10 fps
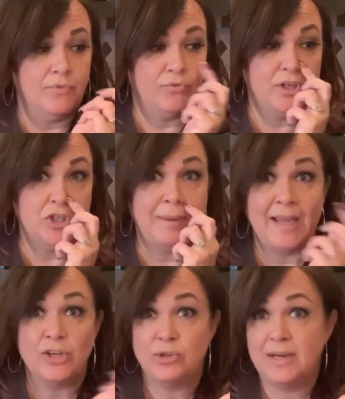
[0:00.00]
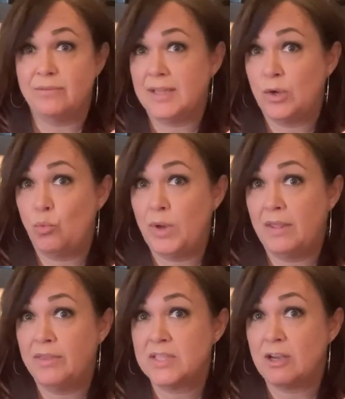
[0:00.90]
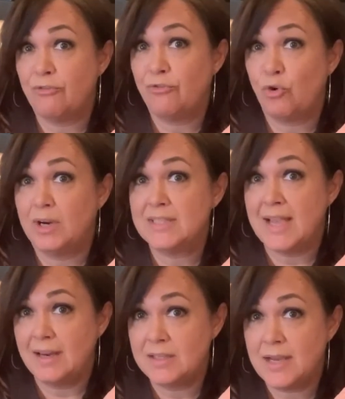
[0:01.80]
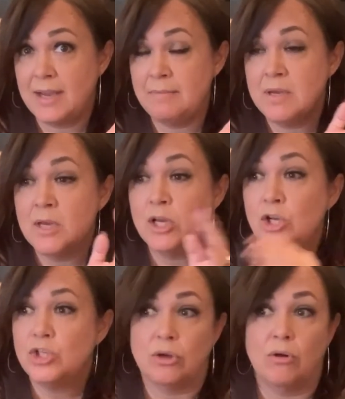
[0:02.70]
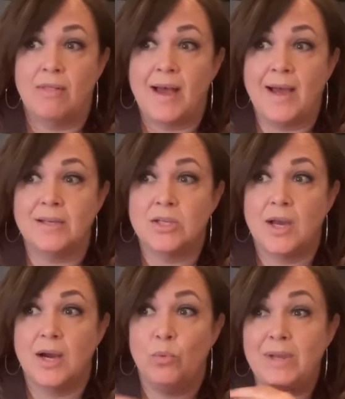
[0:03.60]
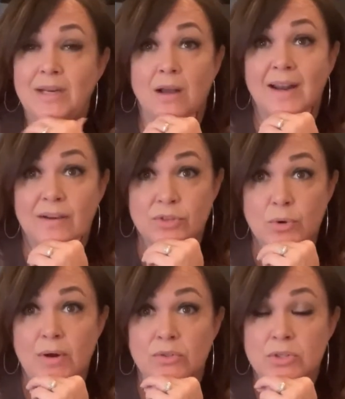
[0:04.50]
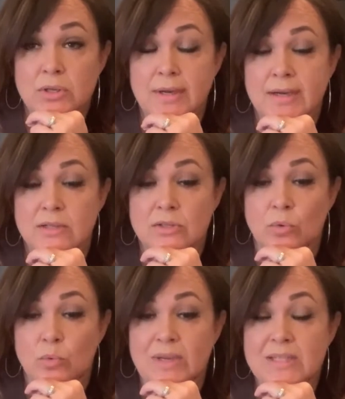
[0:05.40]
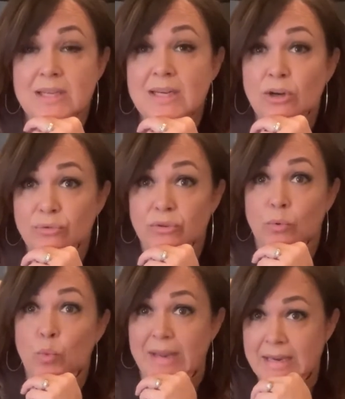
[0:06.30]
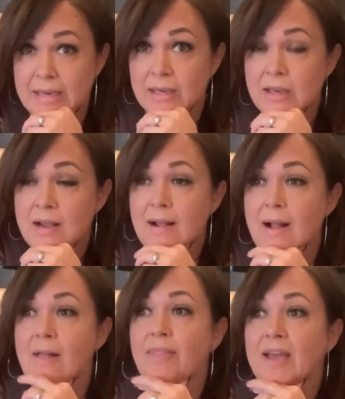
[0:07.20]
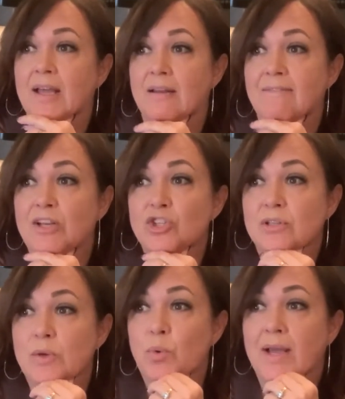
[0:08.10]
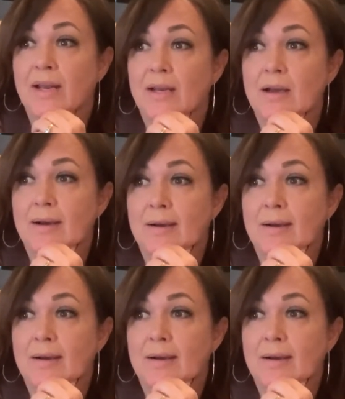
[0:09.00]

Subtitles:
fridge and pantry and everything with stuff for us ahead of time, so that we did not have to go out. So we stayed here for a week, and then eventually when